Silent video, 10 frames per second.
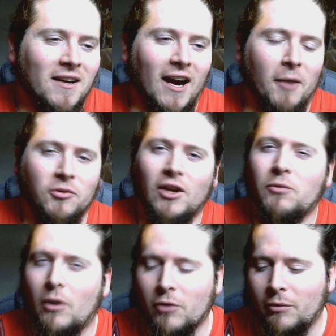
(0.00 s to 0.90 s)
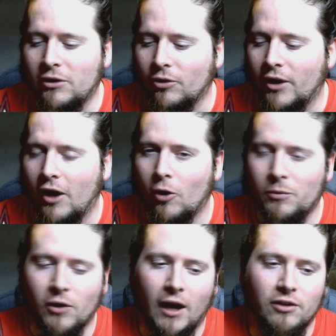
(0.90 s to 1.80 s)
So that's what I'm going to be doing. I
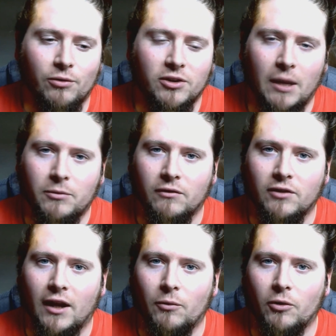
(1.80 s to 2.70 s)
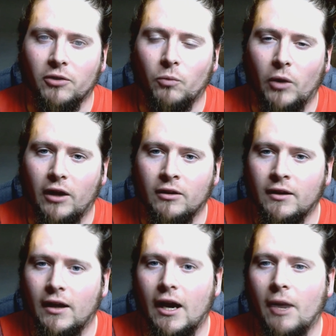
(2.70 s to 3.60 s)
hope you guys are receptive to that one as
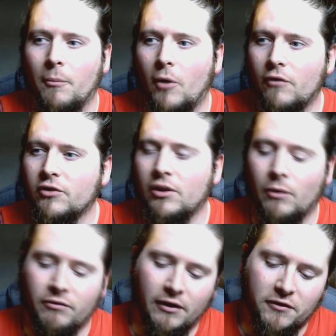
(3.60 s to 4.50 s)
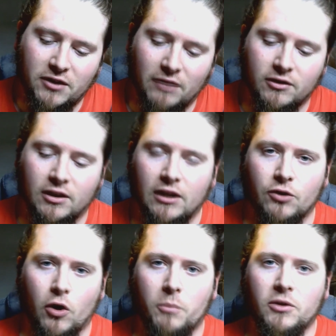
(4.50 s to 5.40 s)
well. Obviously when FIFA
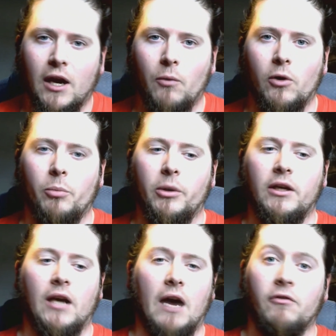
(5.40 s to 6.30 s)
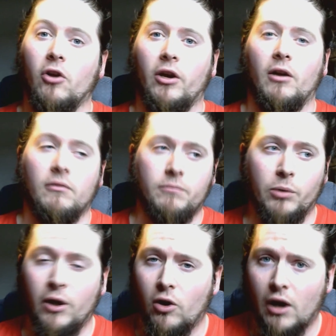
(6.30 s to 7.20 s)
17 drops, I've got it
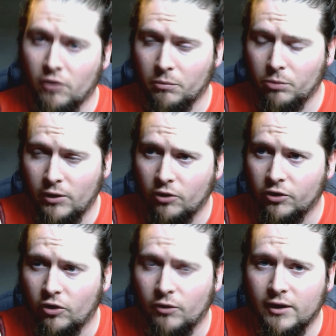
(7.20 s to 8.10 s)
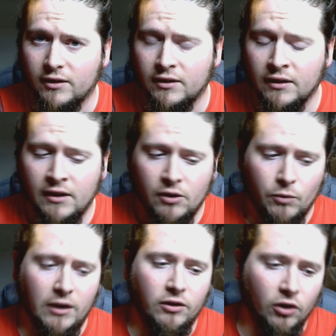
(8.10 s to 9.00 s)
pre-ordered already,
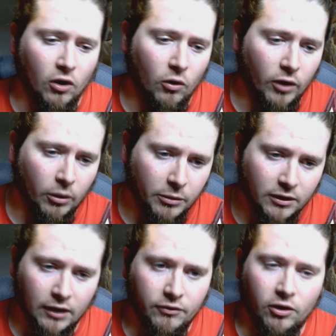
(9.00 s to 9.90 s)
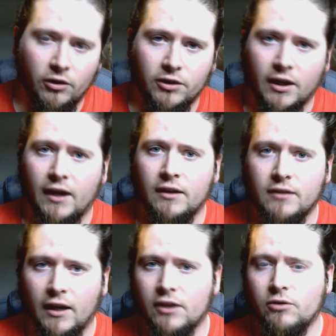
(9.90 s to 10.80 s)
ready to go. It'll be delivered on the day
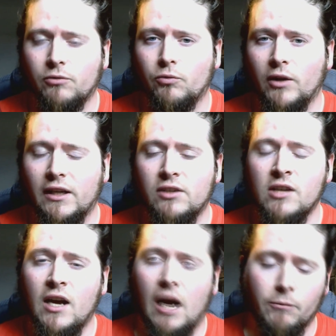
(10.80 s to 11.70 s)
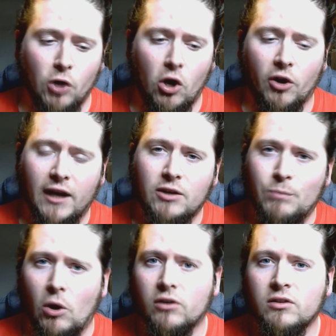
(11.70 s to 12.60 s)
that it is released. I'm not on
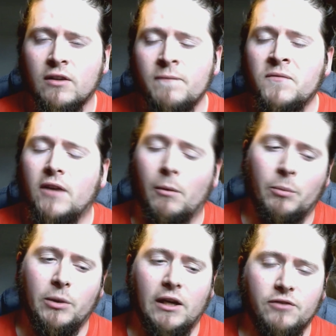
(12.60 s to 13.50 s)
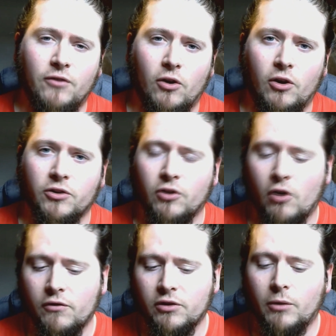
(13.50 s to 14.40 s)
Xbox, I'm on PS4,
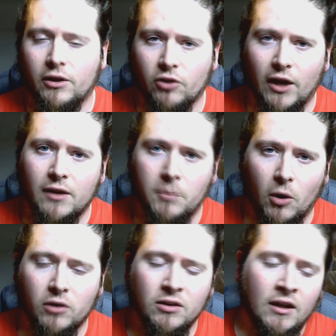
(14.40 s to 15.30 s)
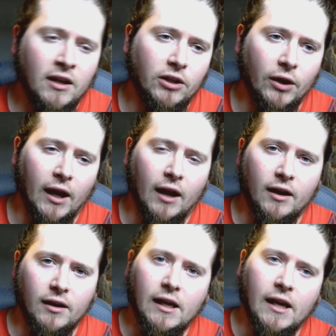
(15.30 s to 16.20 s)
so obviously when it's on Xbox you
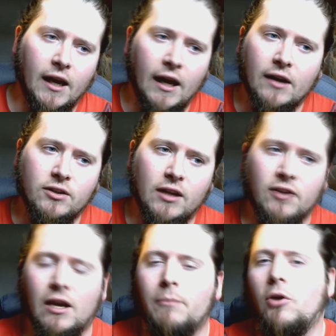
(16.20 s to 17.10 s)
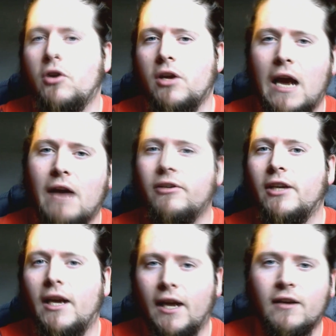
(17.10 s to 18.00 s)
get EA access. I'm not going to have
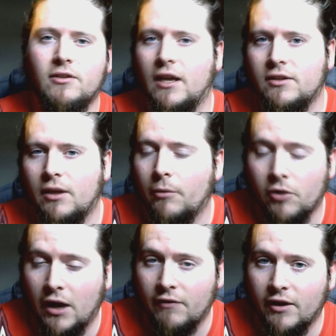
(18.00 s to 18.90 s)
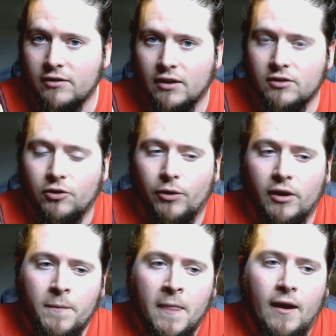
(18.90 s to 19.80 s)
EA access. I'm not going to have access to
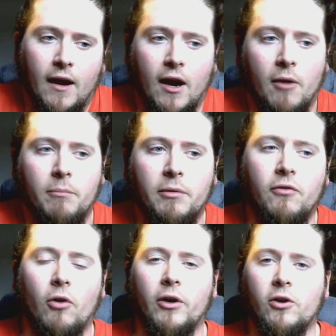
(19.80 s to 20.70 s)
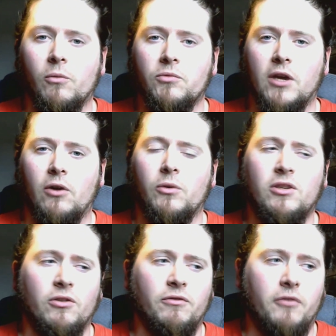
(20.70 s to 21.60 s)
it before it comes out,
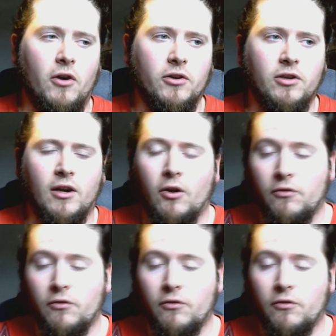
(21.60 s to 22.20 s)
which is unfortunate.